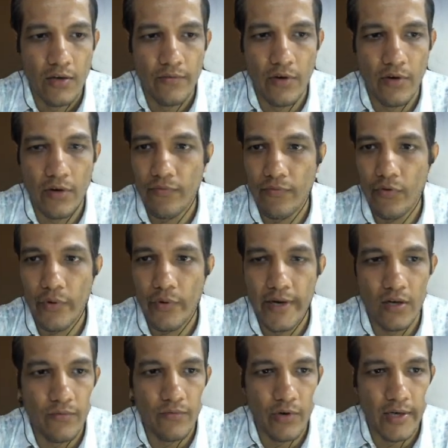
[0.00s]
or flow rate
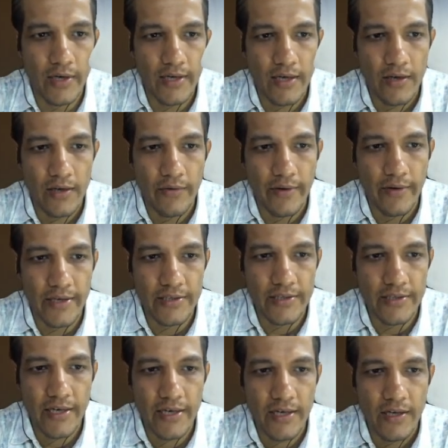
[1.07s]
of water, you can
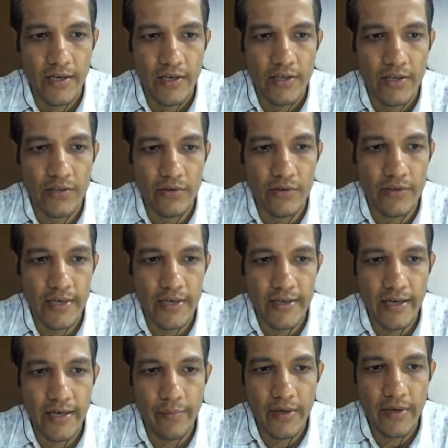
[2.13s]
say. So that
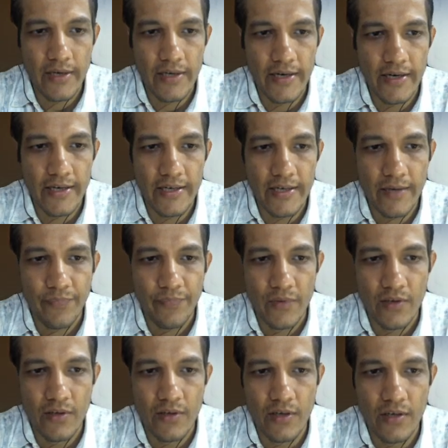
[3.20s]
can be indicated
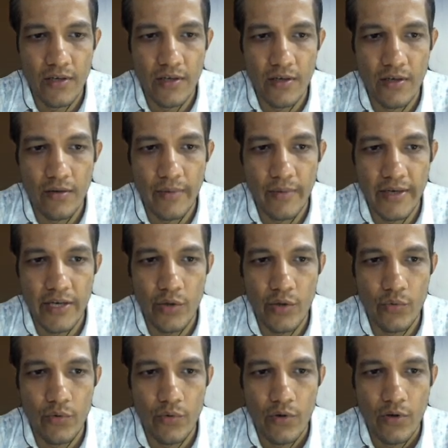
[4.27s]
by
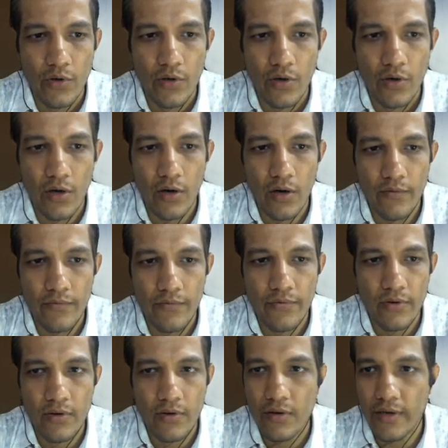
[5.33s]
Q of
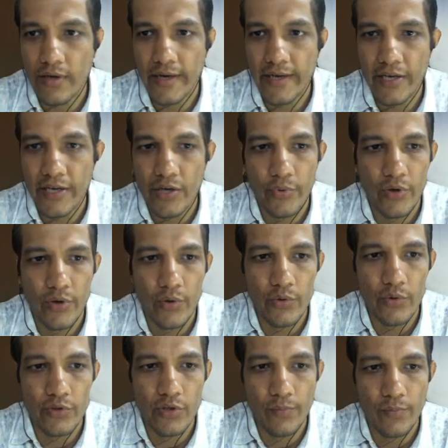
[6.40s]
writing Q equal to
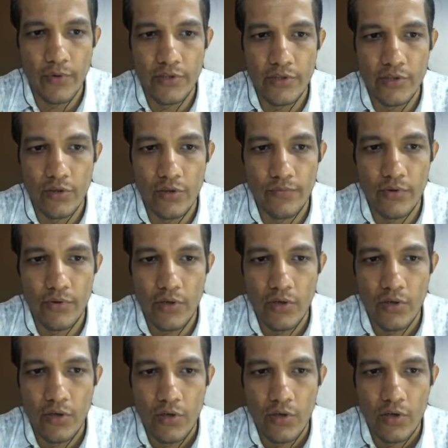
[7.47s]
0.04
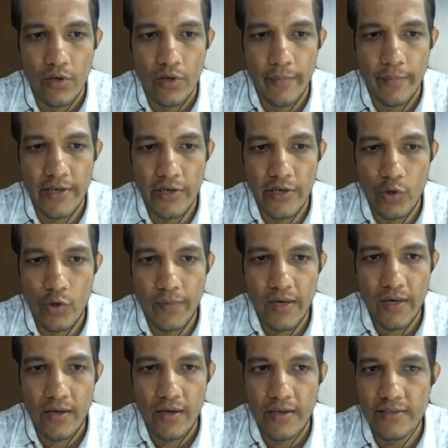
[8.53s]
meter cube
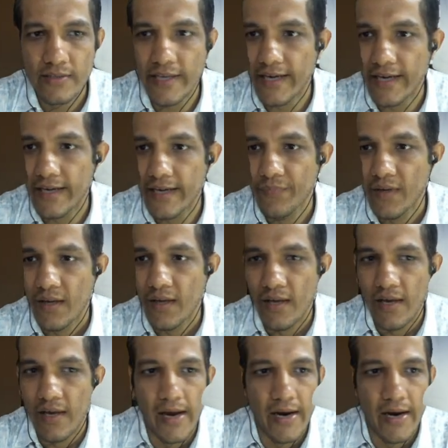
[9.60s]
per second.
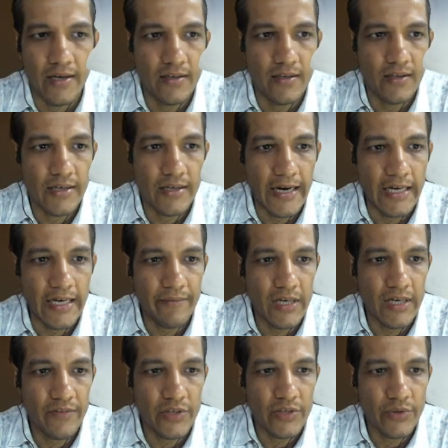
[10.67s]
And the
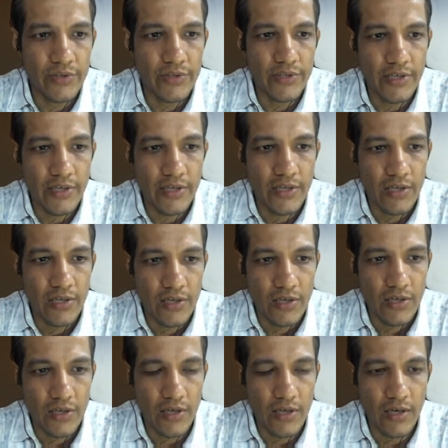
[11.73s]
kinematic viscosity,
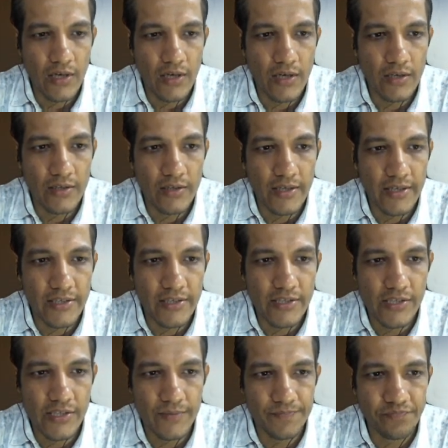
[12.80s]
that is